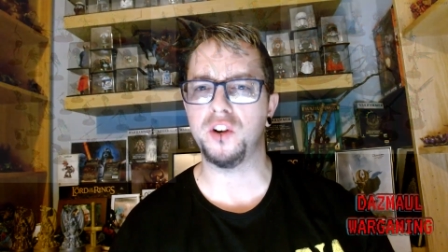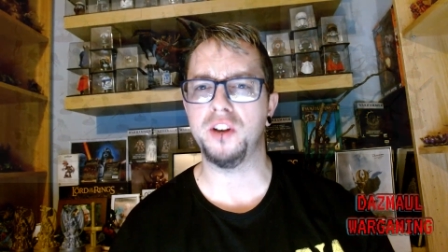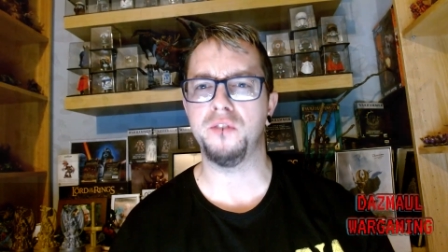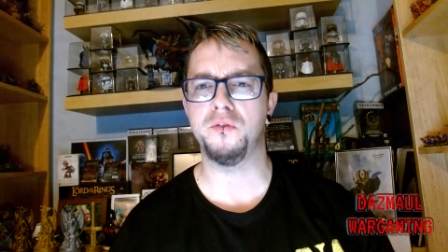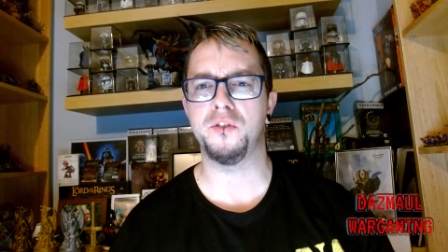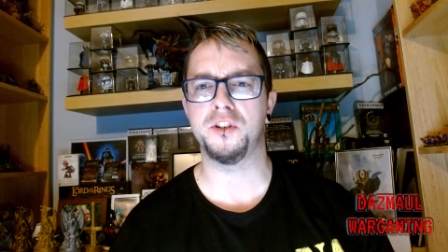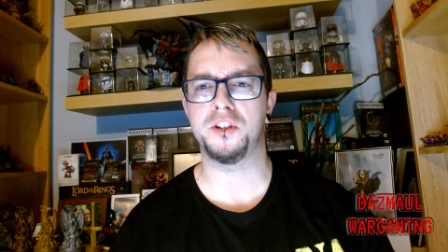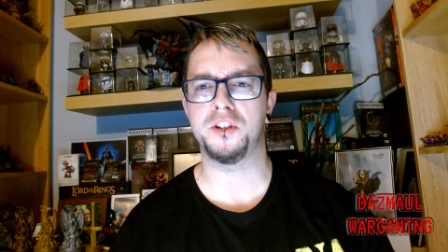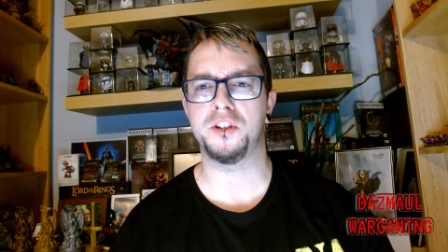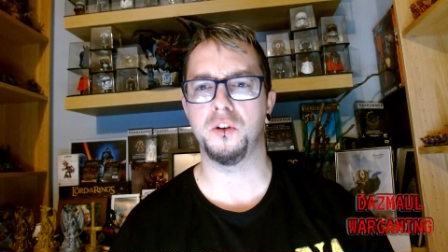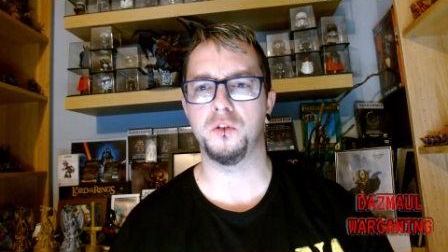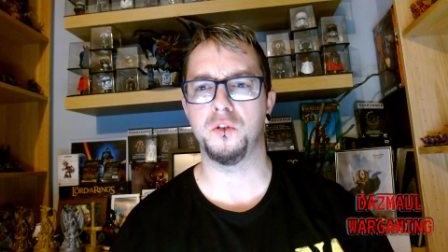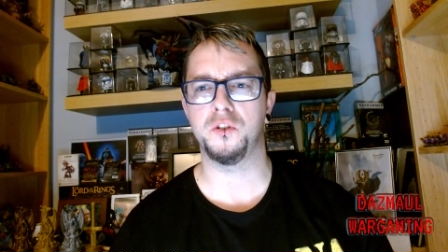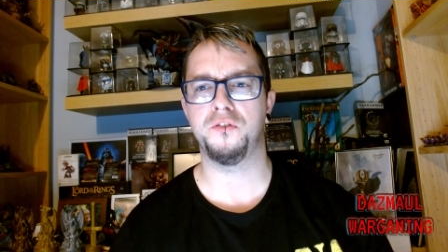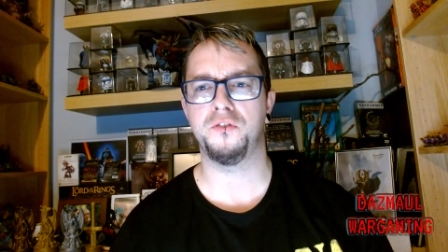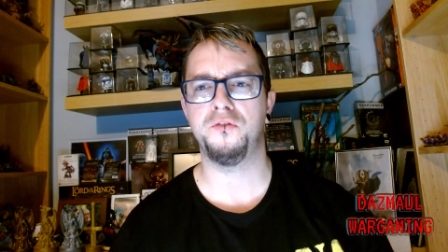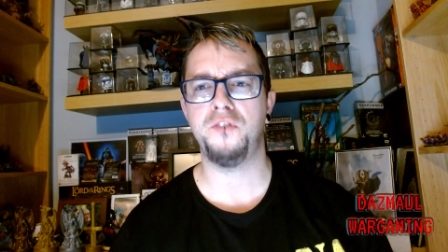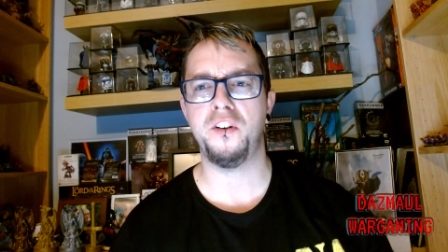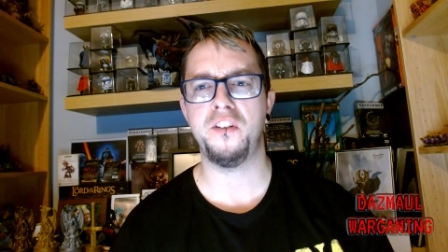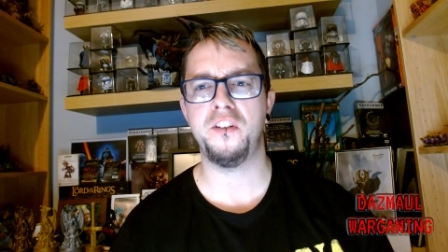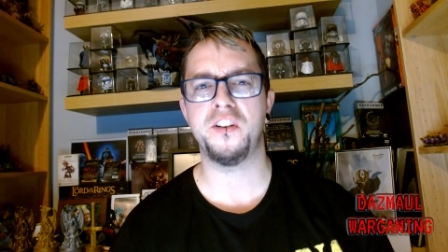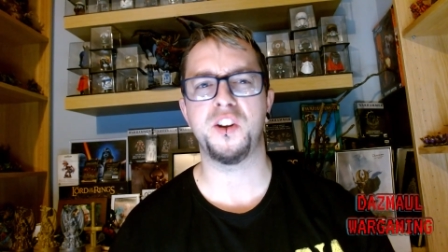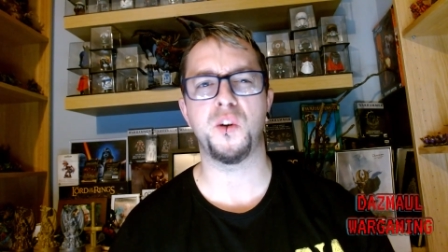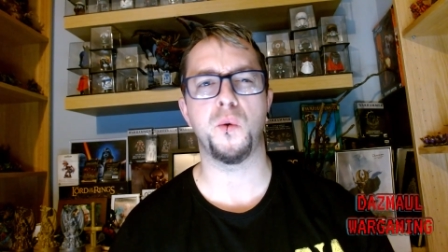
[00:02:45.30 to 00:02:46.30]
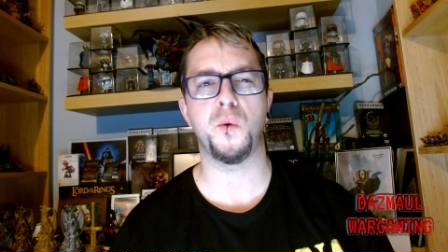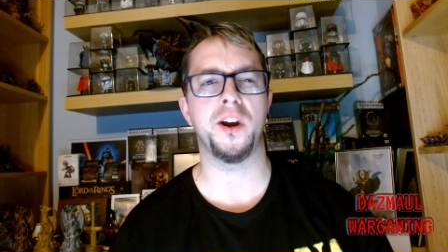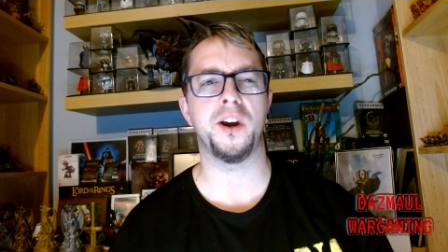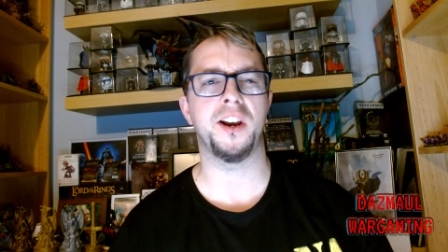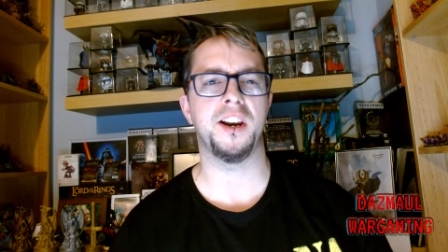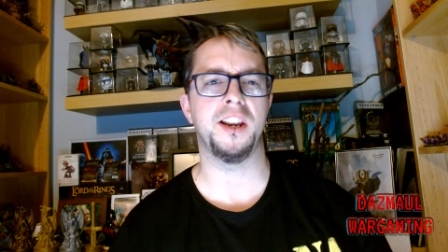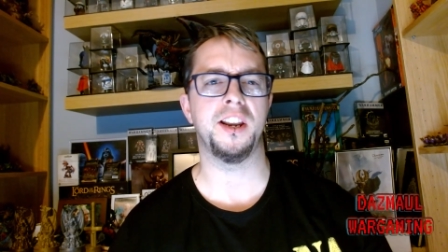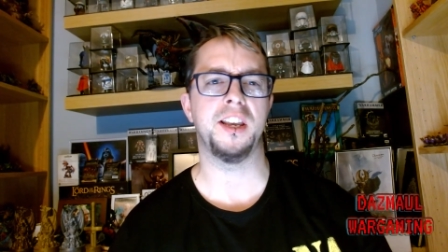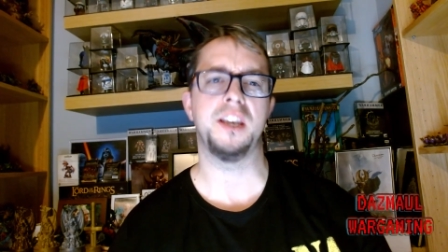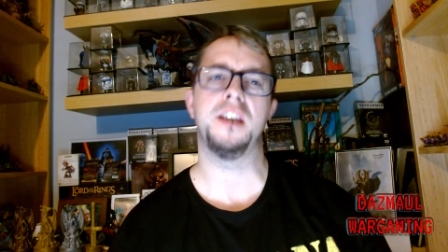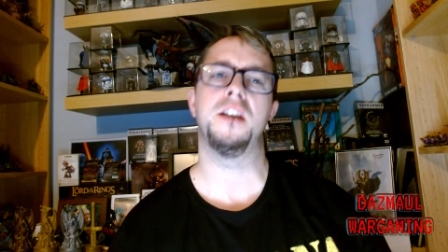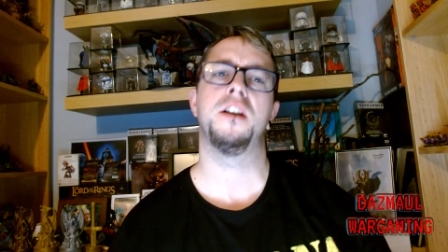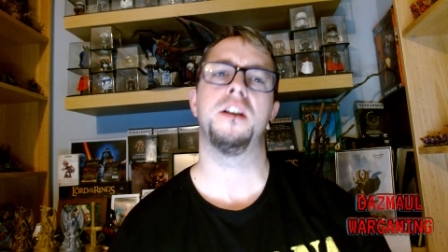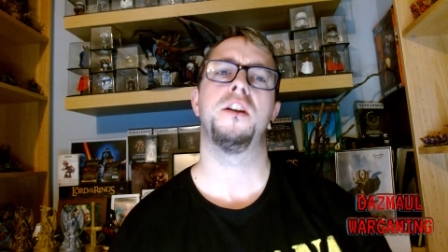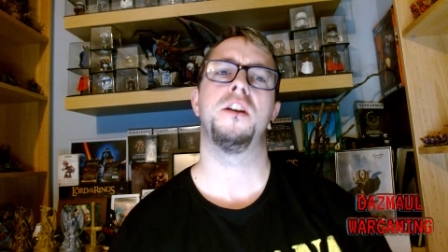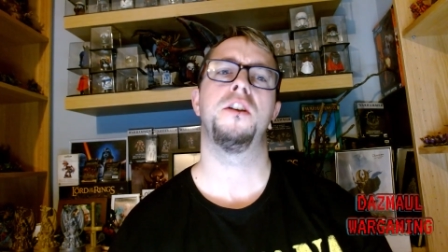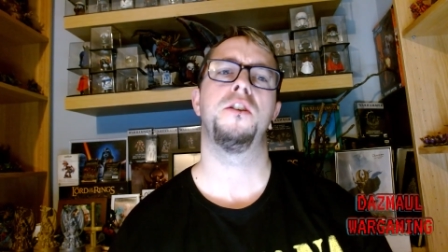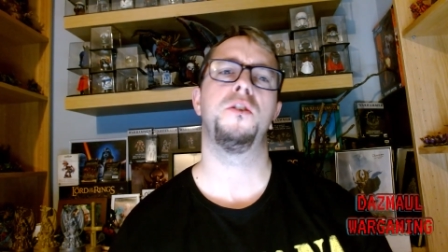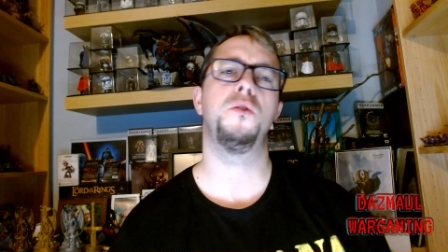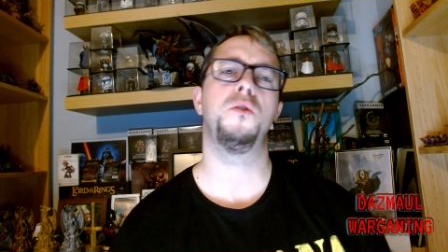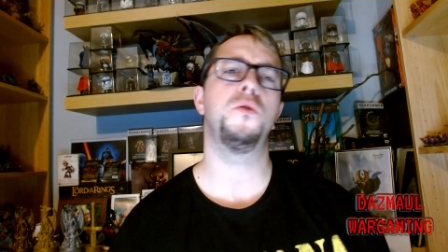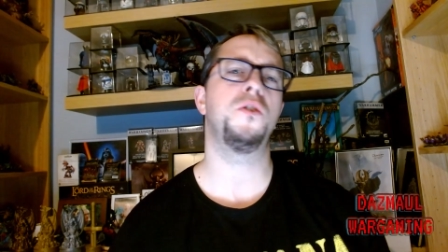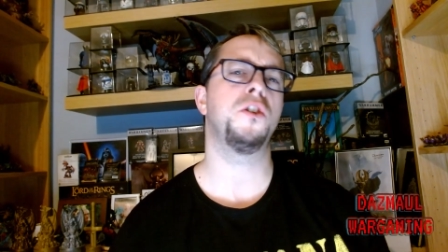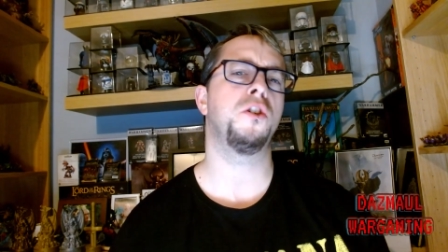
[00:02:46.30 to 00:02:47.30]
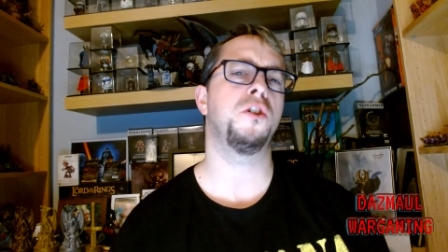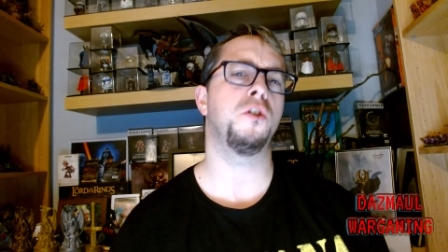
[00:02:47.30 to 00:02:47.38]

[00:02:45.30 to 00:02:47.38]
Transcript: results very quickly using